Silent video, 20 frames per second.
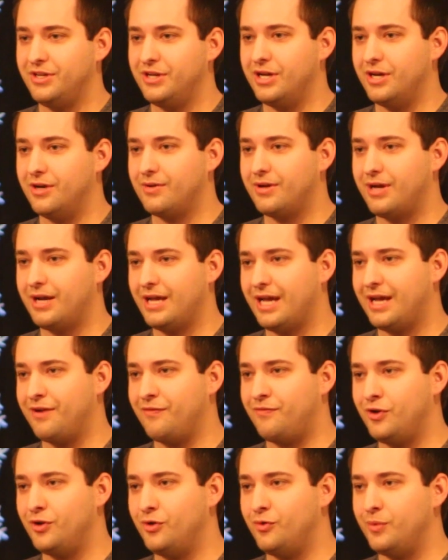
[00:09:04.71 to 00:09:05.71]
I
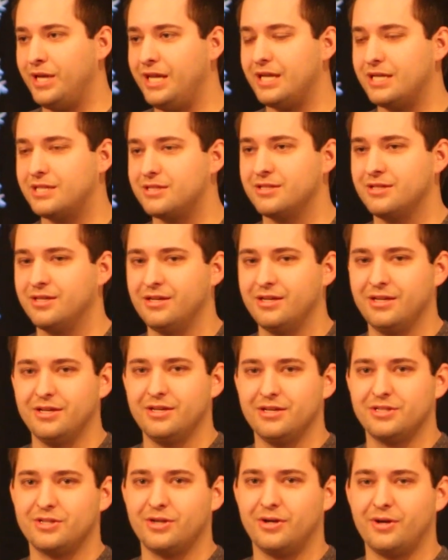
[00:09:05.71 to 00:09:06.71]
had a few weeks.
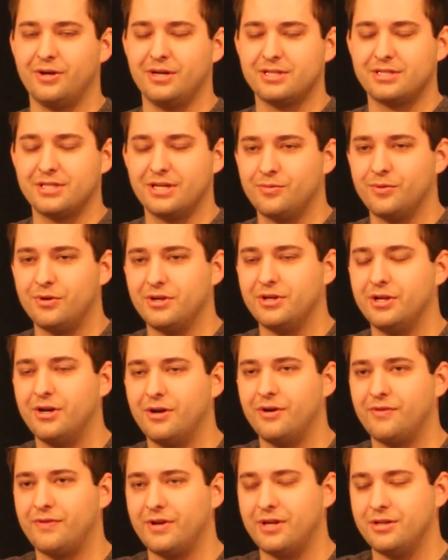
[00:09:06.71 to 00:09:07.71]
So I said, well, if
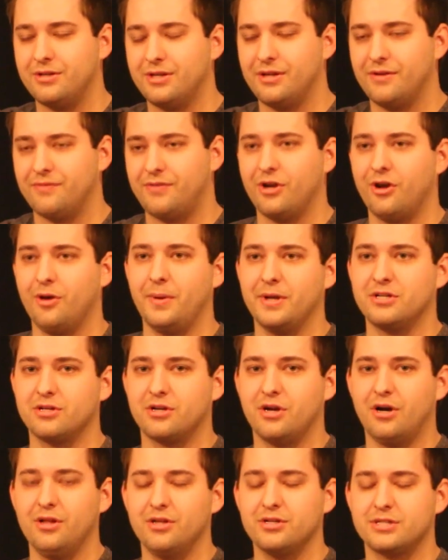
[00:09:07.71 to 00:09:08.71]
I go back to
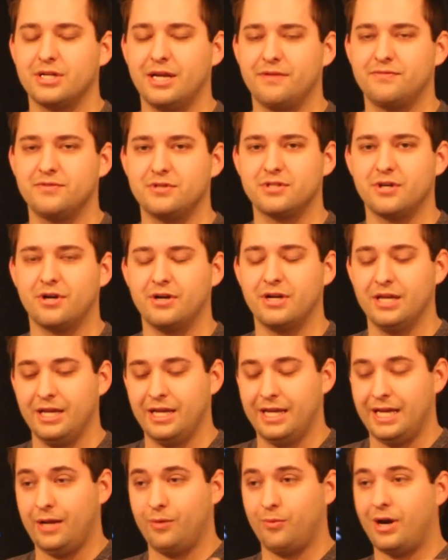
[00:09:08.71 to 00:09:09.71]
college, I'd have to start.
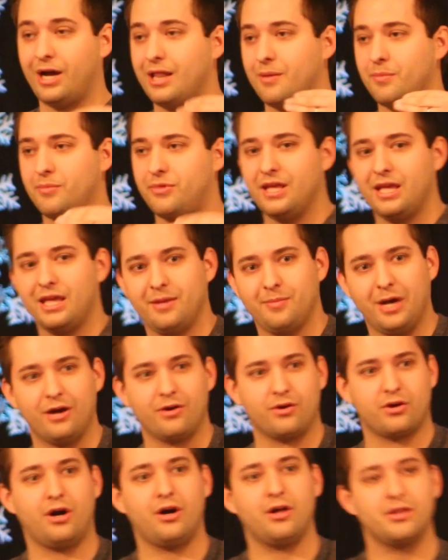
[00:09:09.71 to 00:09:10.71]
And while I'm thinking about